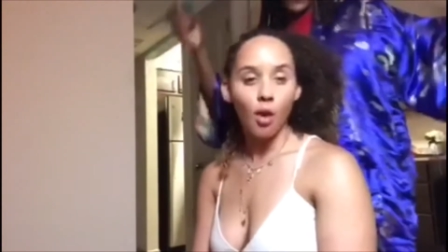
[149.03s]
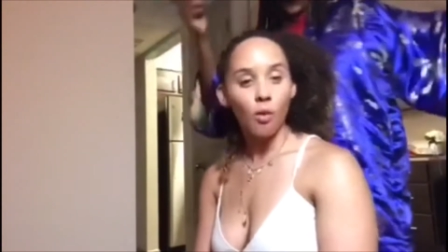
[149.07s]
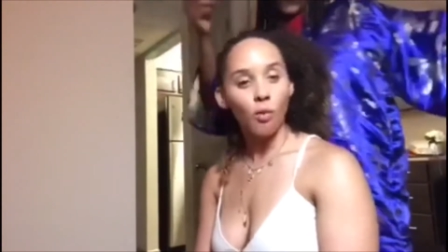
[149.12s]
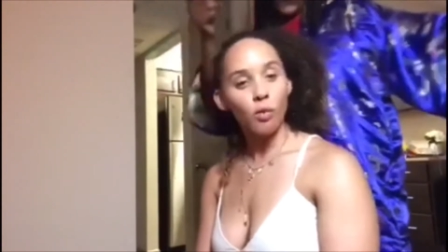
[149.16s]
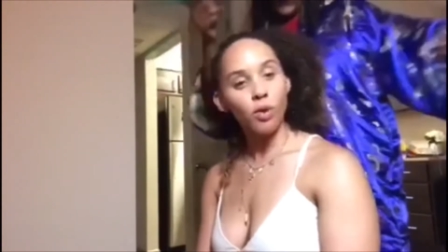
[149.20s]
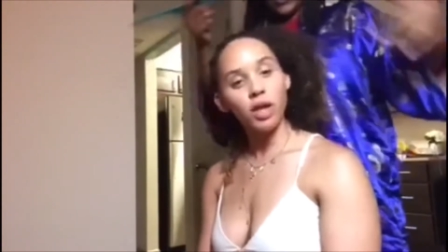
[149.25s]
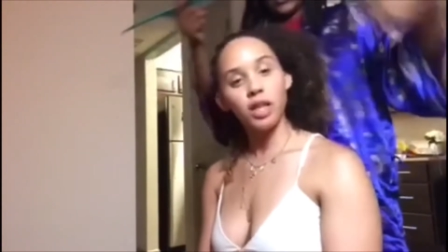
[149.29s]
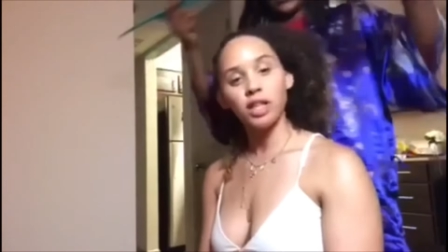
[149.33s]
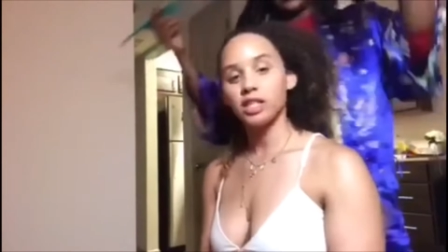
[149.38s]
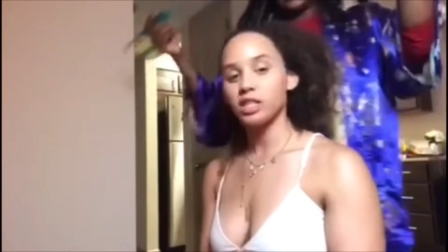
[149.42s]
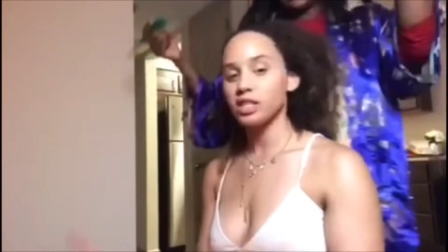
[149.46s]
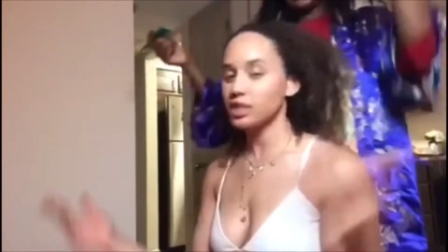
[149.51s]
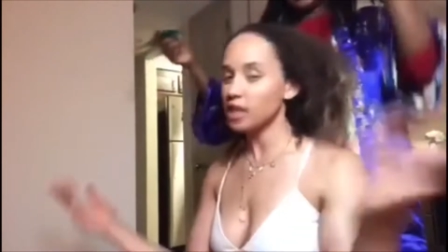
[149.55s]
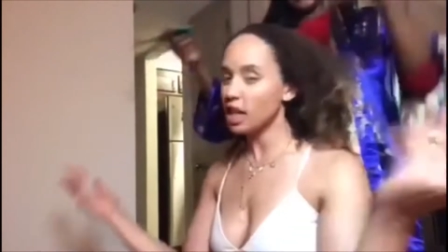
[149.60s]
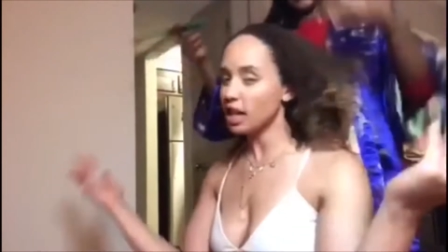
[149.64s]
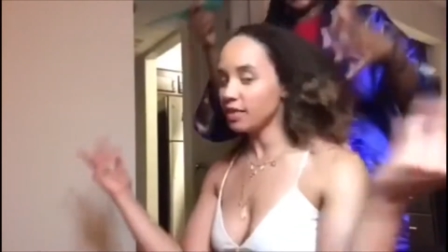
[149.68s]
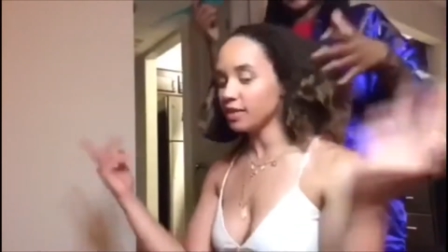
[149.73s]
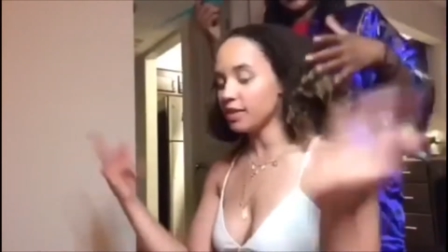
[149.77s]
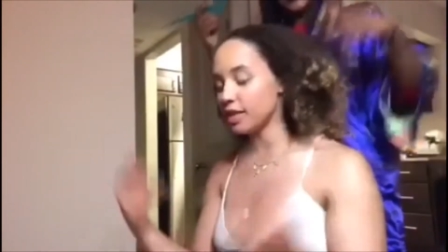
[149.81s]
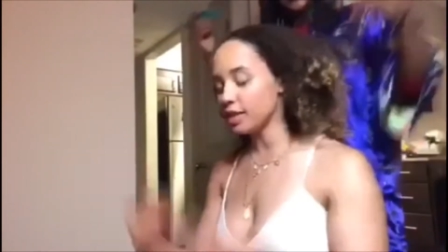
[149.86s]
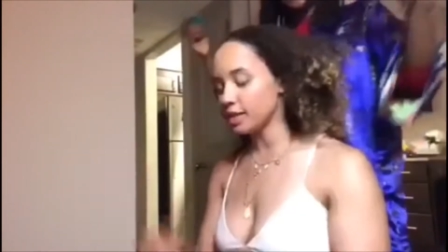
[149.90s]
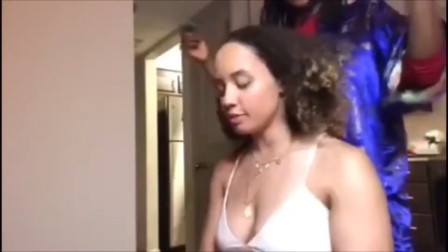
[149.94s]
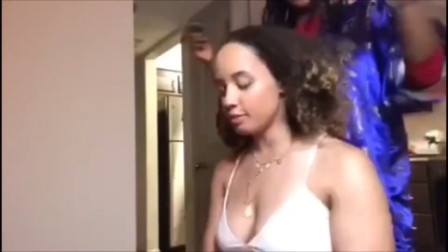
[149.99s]
We
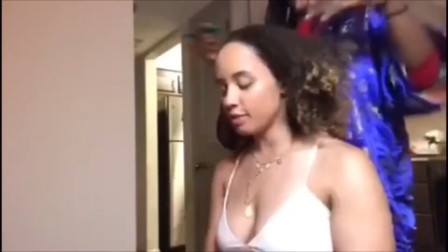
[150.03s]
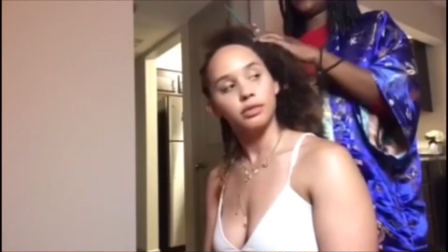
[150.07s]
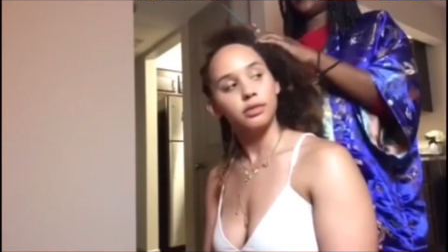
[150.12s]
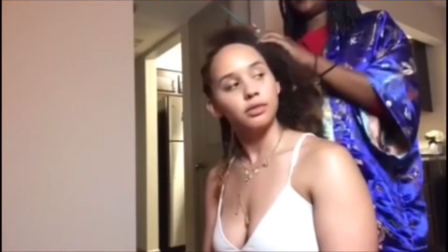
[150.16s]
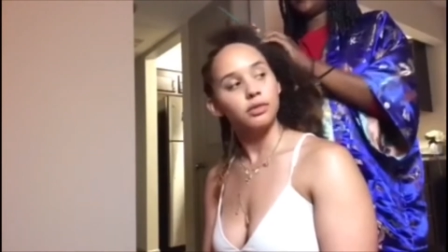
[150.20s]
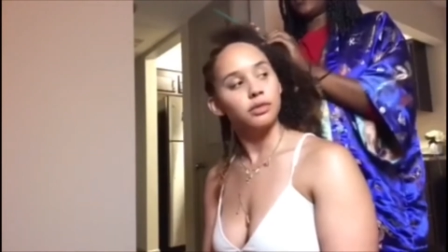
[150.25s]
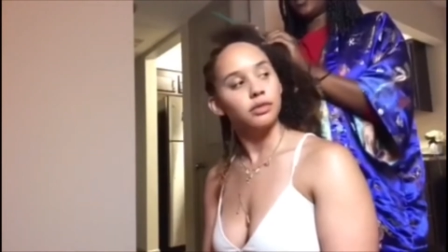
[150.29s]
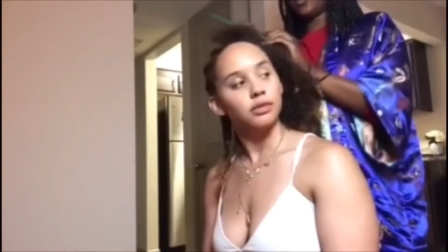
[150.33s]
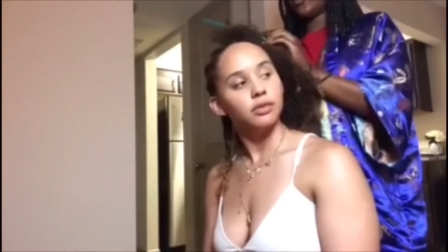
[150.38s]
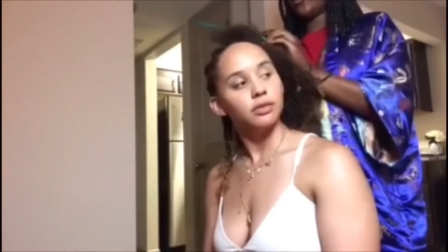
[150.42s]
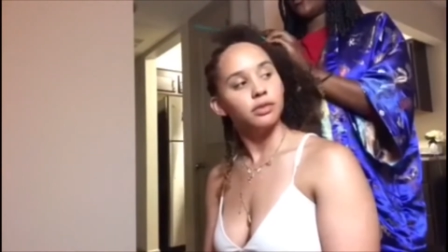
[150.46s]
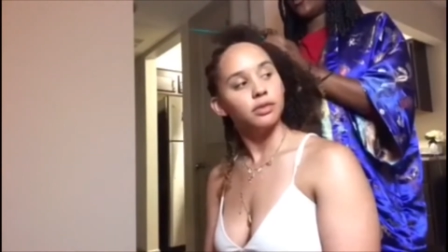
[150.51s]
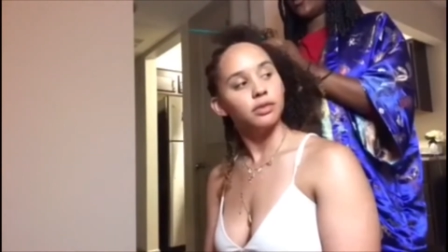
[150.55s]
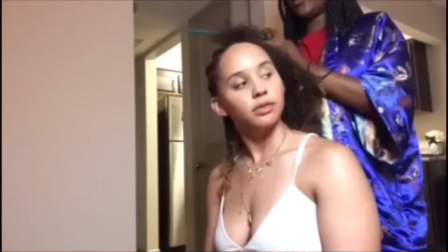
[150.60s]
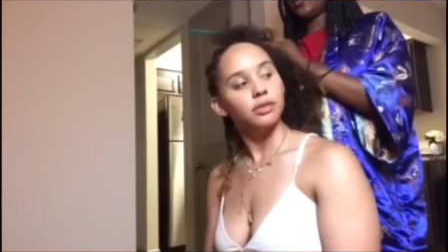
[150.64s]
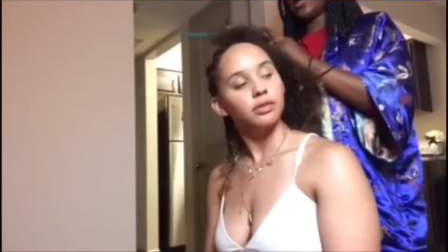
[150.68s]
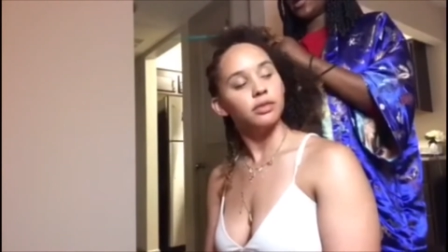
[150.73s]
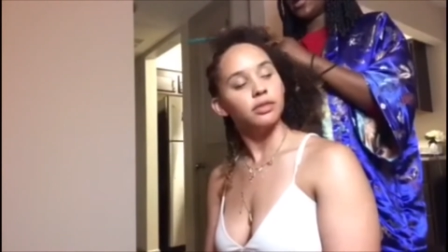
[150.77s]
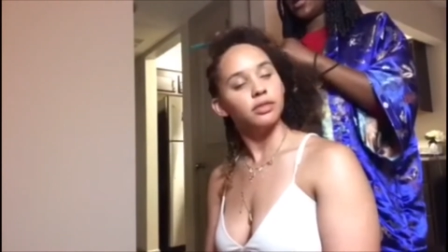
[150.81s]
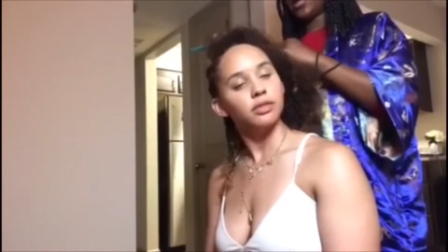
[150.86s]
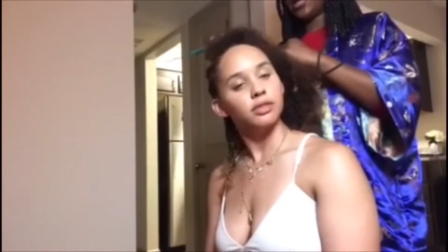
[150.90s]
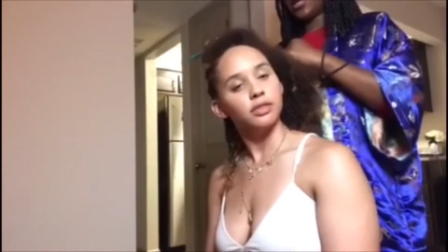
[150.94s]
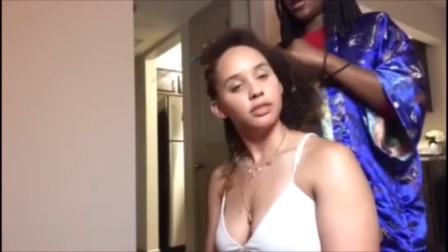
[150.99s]
accept this. Remake, you could
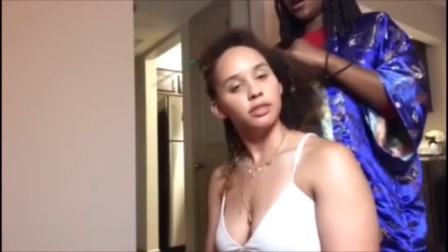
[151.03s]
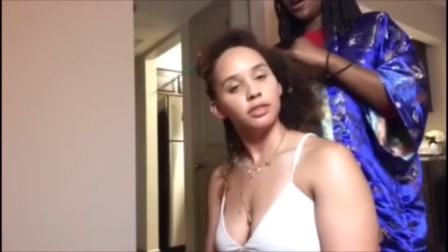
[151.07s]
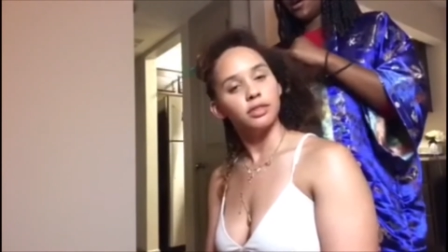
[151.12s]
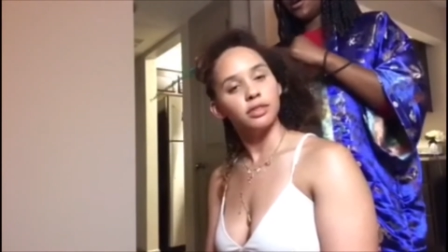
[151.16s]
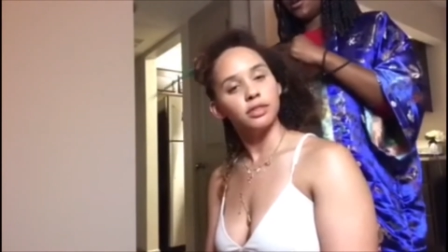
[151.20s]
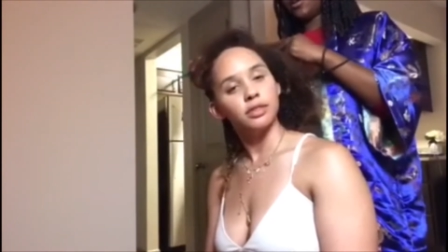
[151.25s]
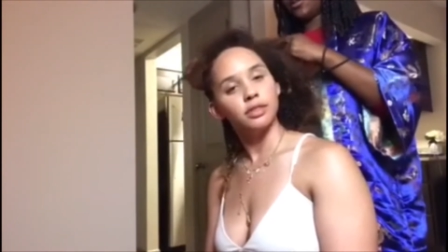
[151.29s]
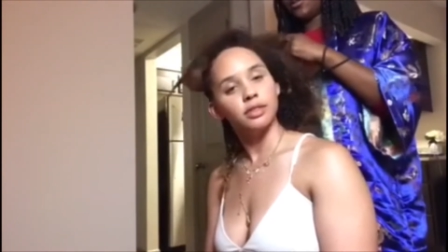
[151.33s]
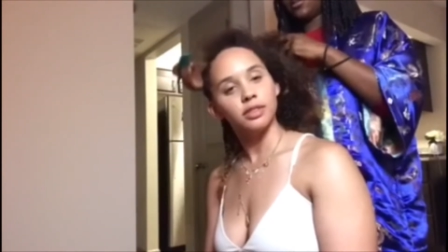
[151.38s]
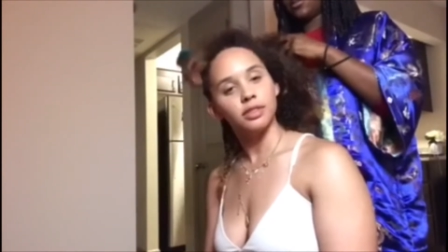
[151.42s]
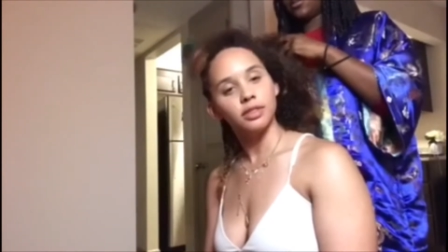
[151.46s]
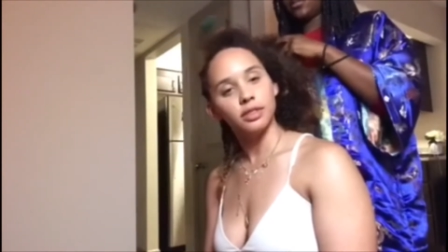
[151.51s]
be Cleo.